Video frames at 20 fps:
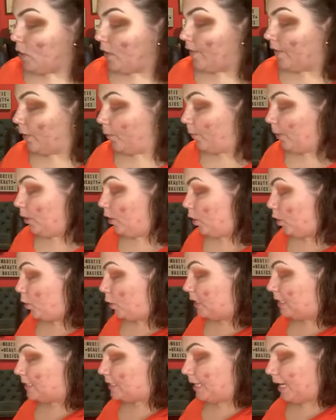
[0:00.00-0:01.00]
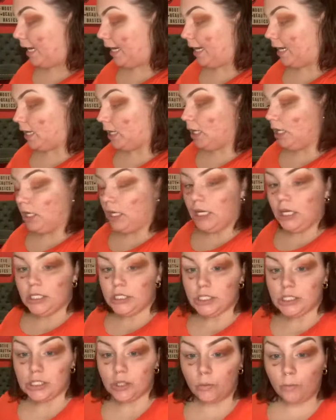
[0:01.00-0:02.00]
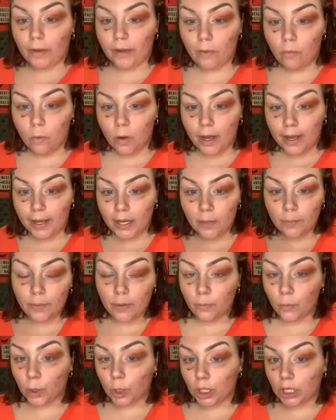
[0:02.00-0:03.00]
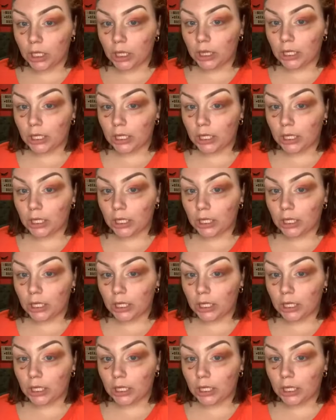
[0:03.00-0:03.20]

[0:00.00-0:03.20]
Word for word: on there, we are going to take just a wet wipe and we're going to